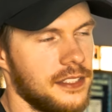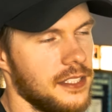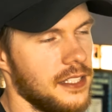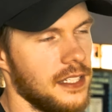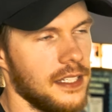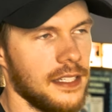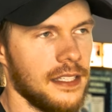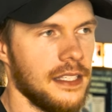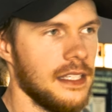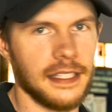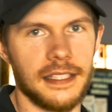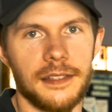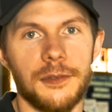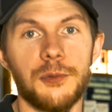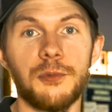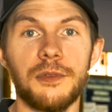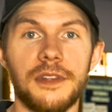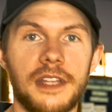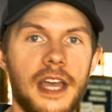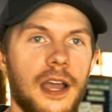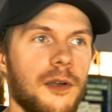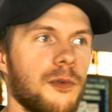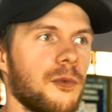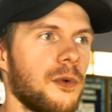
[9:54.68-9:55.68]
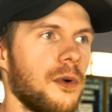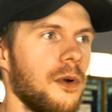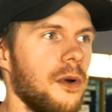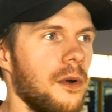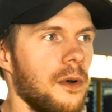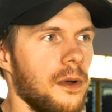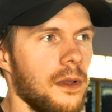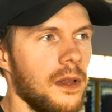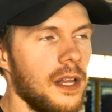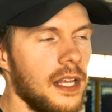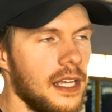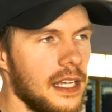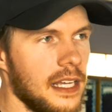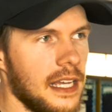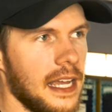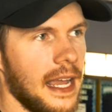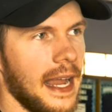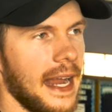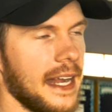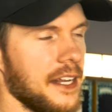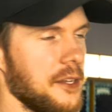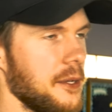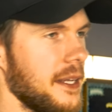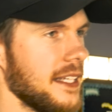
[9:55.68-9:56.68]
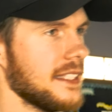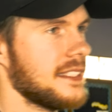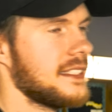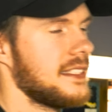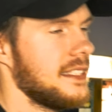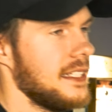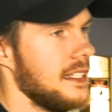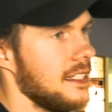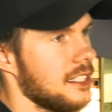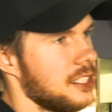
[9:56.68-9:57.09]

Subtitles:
to get in that roll. And you can see,